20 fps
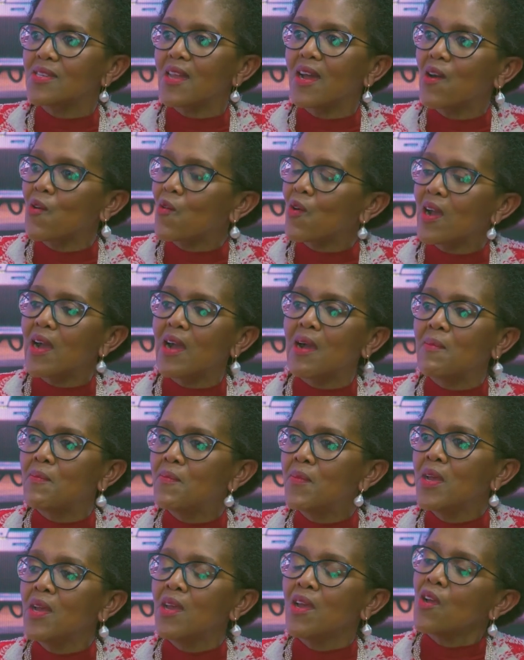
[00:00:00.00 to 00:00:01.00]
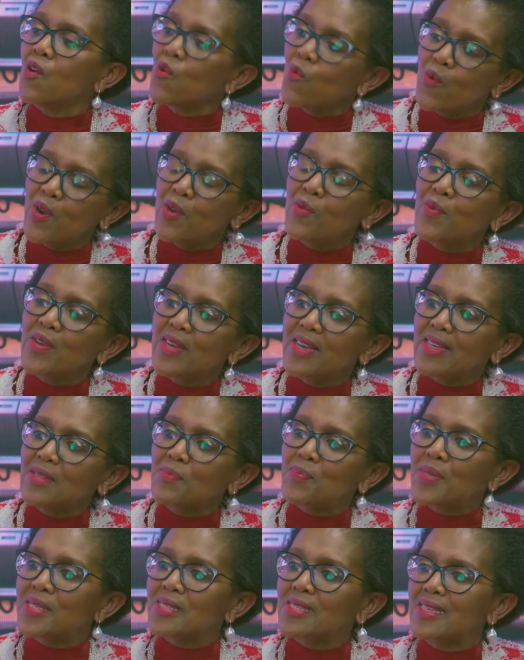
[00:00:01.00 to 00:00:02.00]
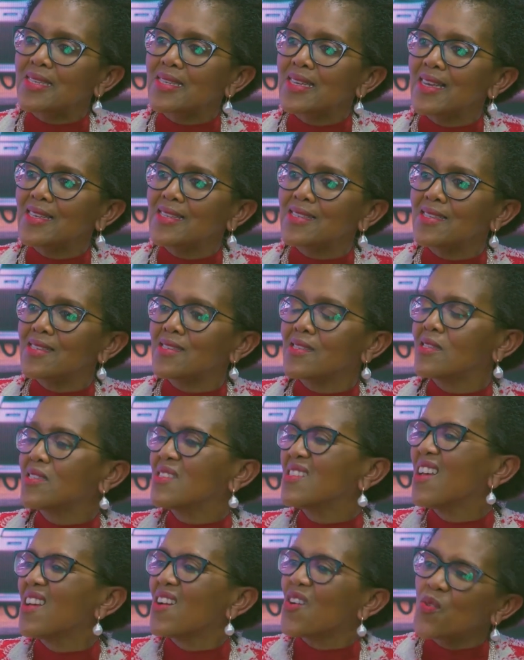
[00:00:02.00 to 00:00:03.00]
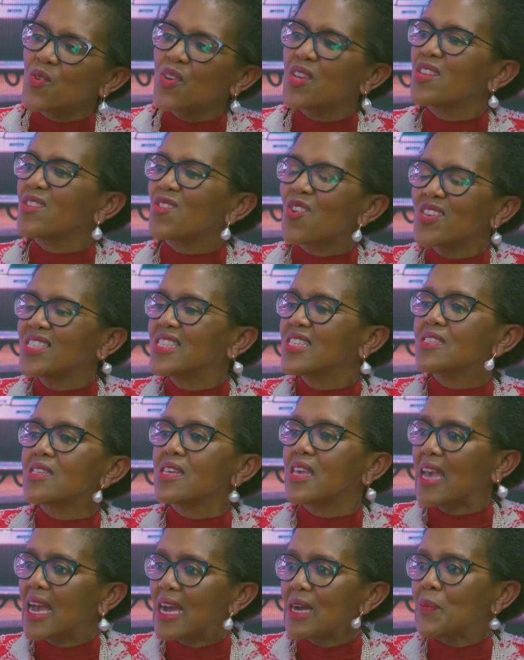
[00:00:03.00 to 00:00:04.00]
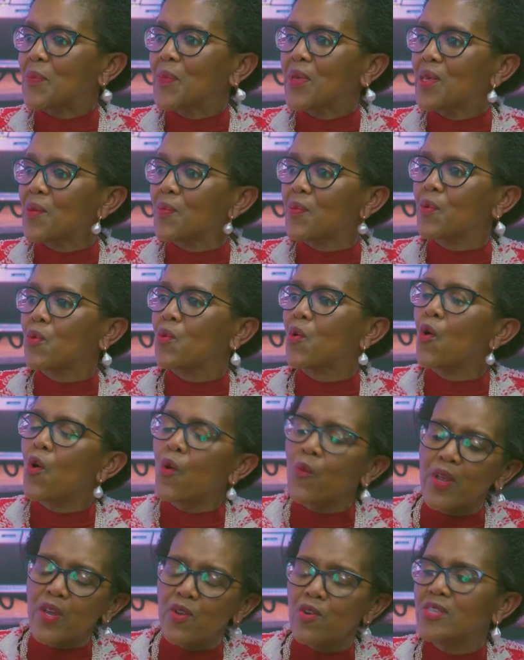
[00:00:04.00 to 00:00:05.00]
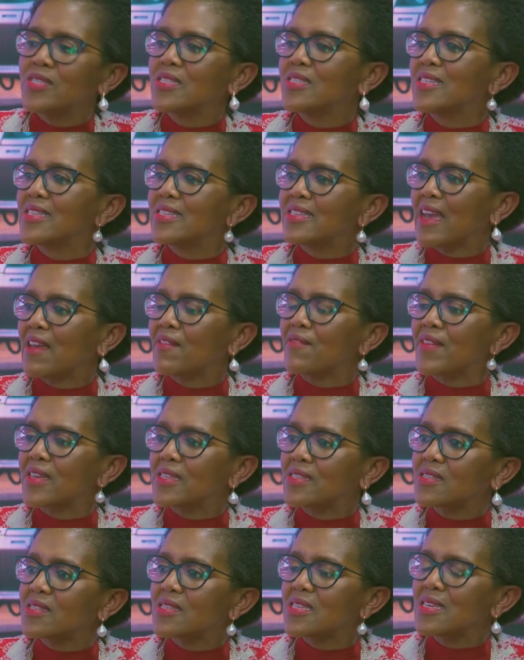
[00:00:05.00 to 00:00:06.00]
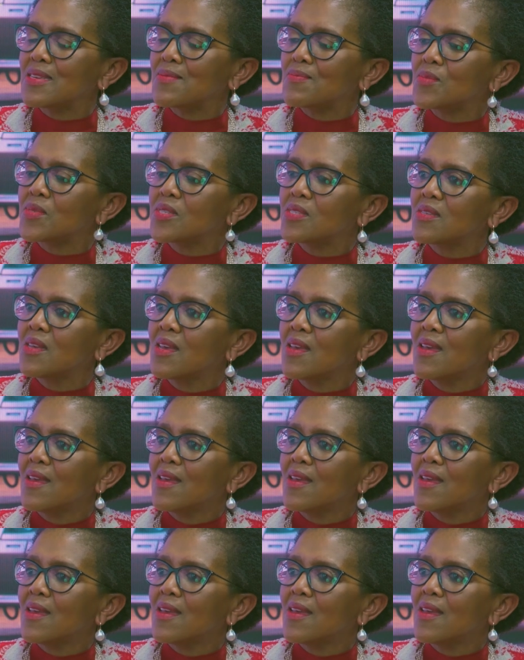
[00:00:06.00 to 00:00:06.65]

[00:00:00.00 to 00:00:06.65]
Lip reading: How come when we get presentations, we don't see young people or we don't see diverse teams?